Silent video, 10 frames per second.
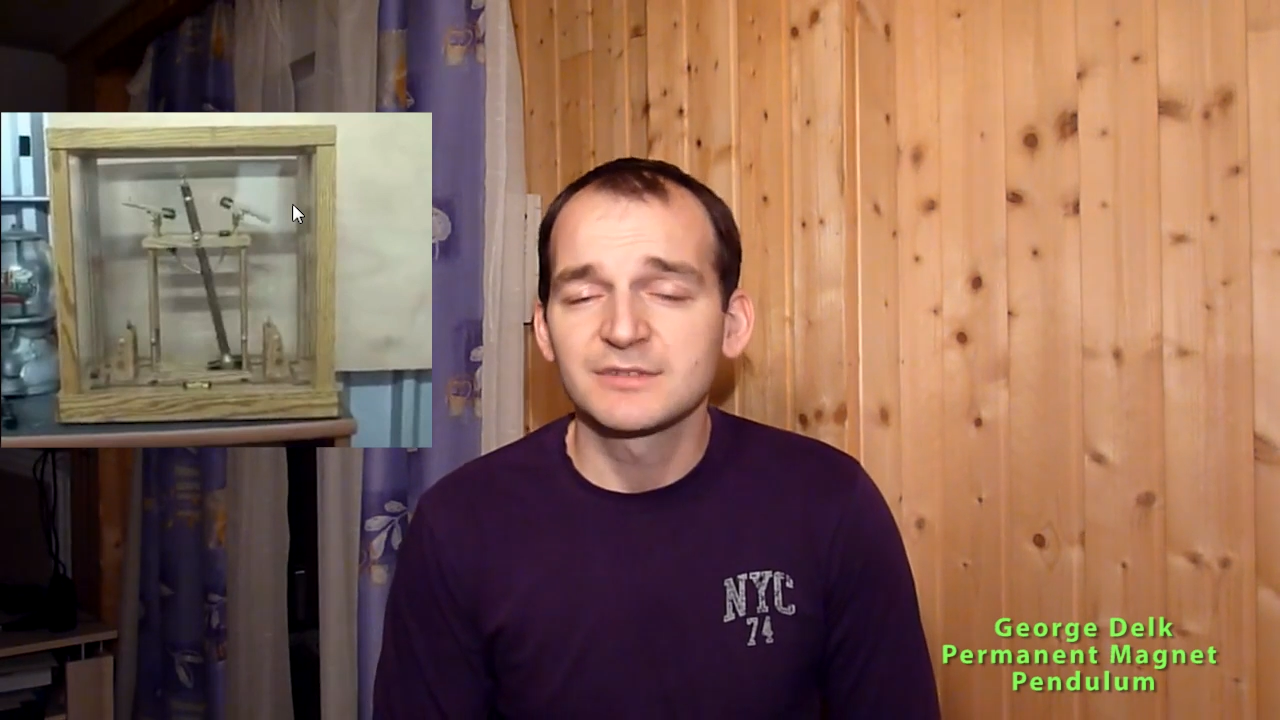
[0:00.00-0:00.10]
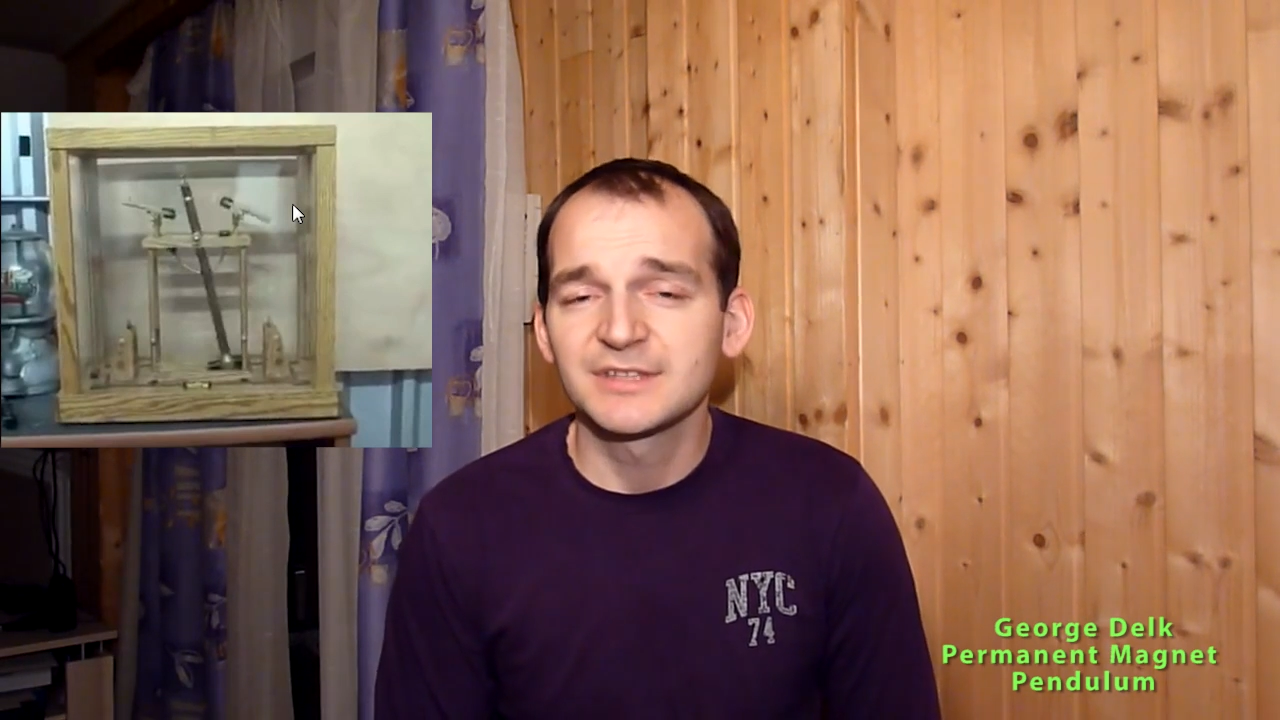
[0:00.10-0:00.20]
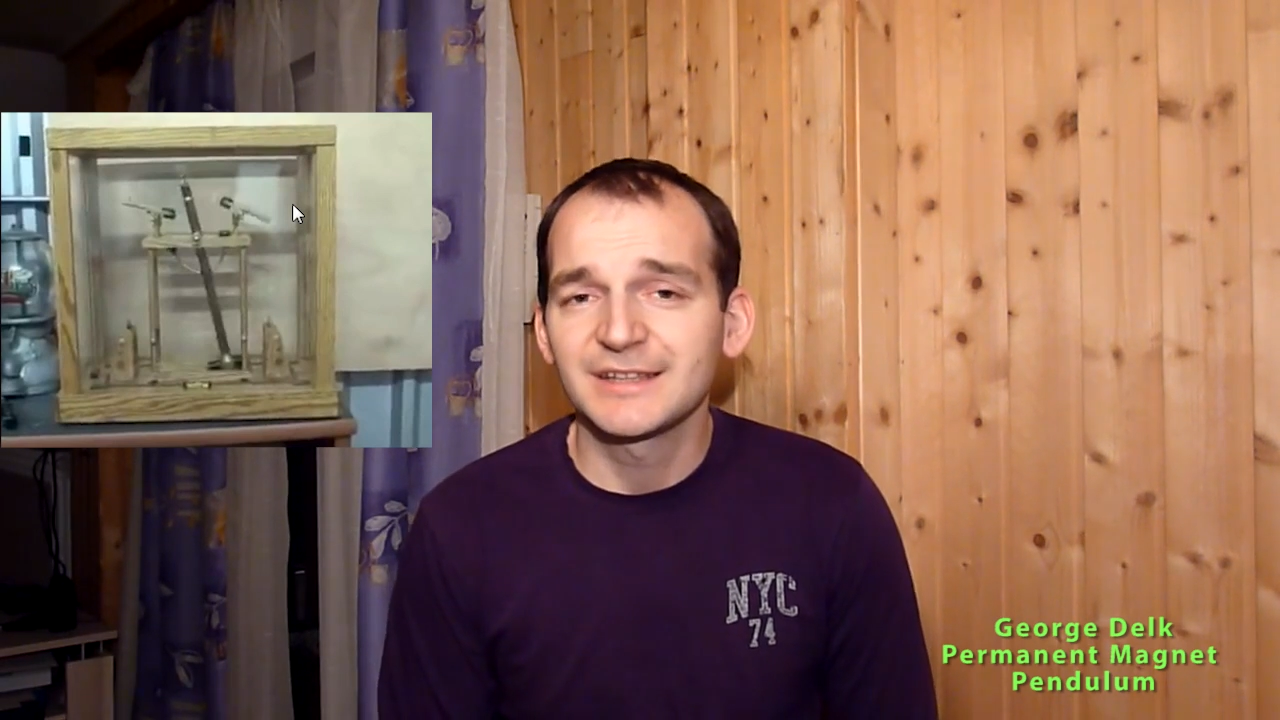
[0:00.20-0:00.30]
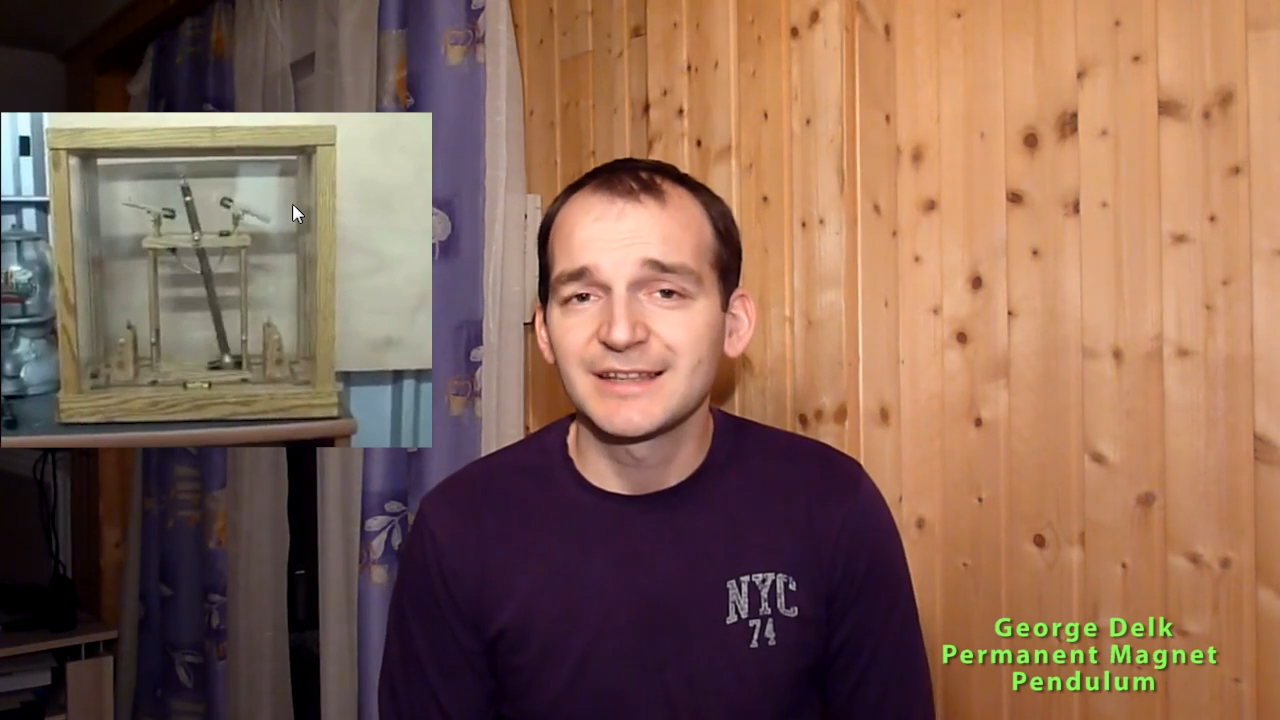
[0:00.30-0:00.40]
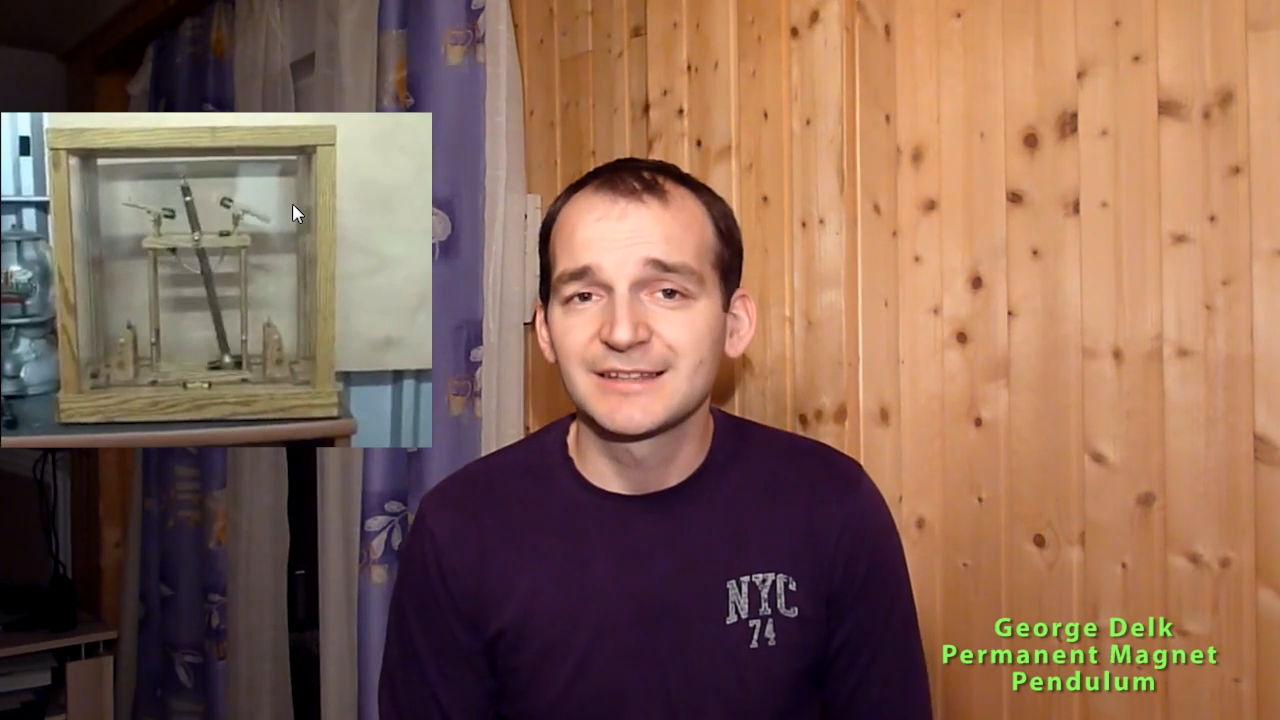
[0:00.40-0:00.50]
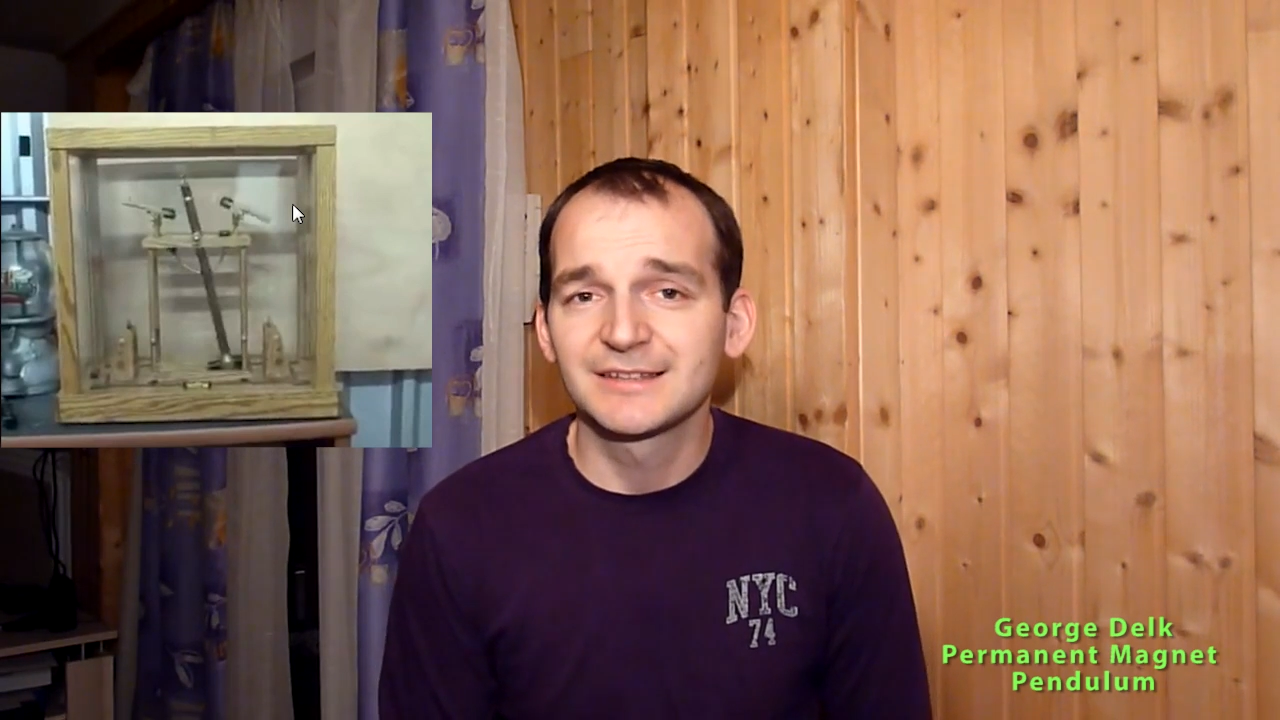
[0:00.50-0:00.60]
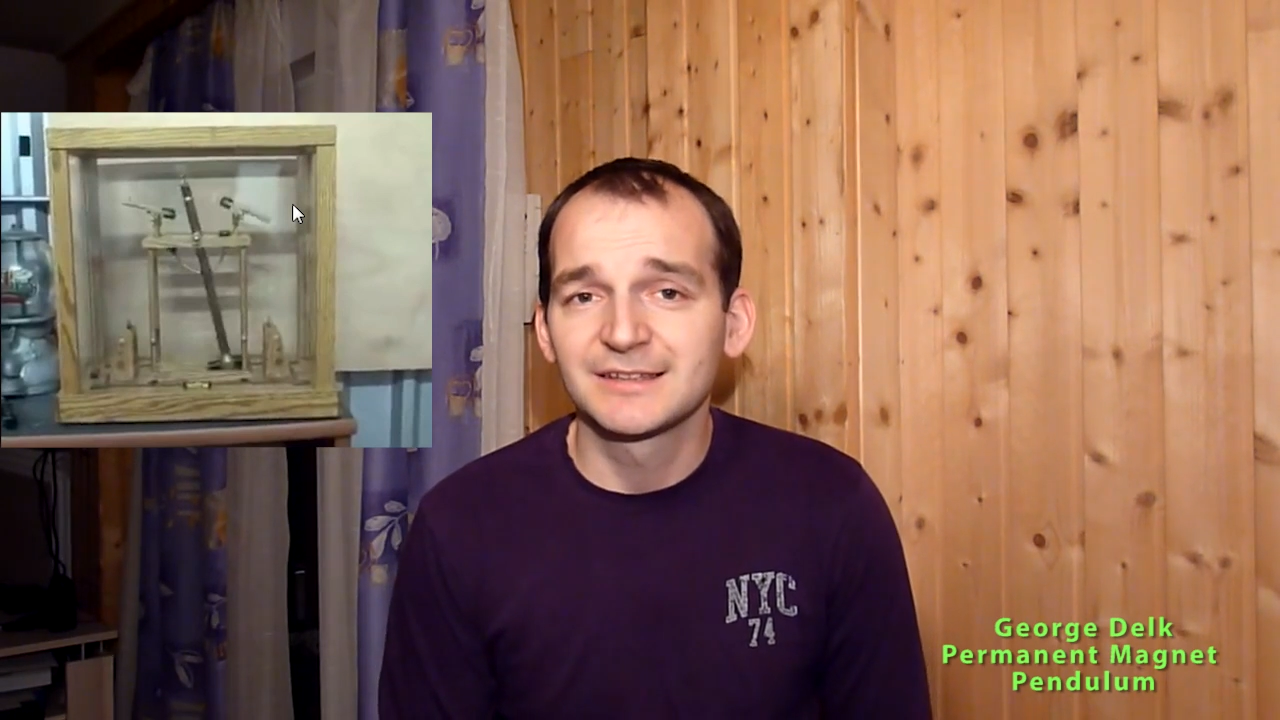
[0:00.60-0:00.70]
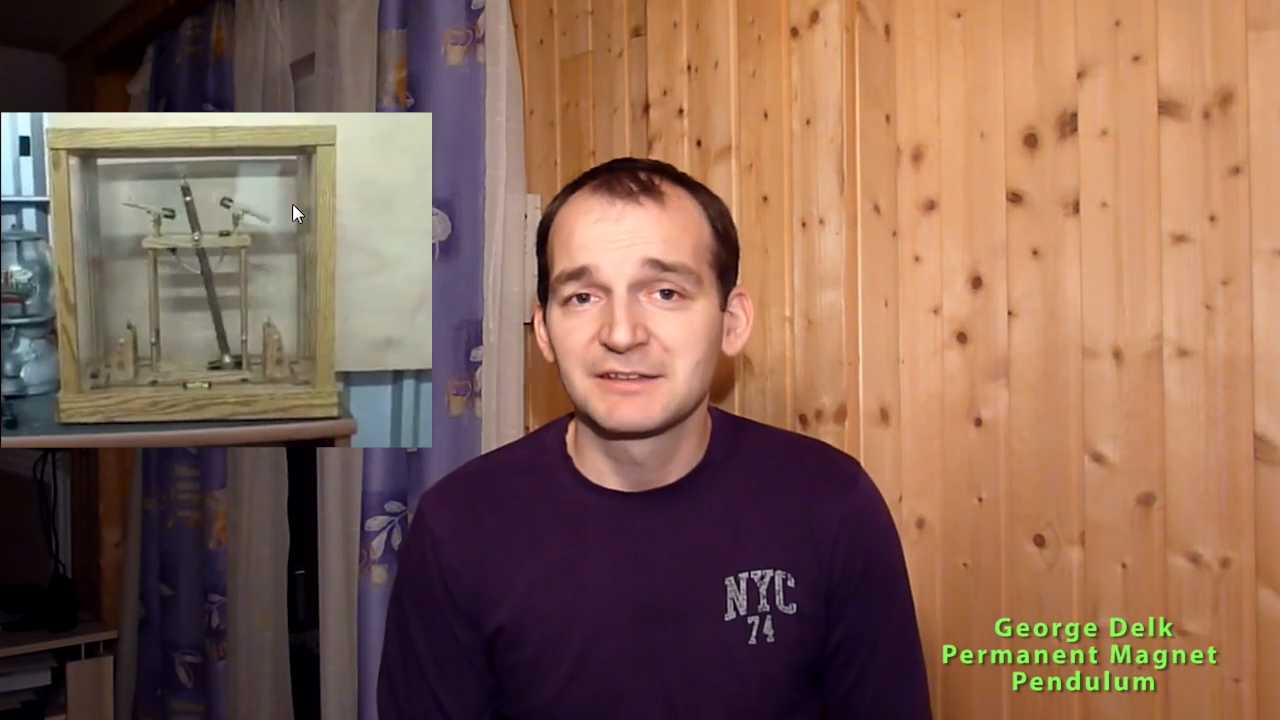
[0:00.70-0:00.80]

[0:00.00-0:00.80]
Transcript: see that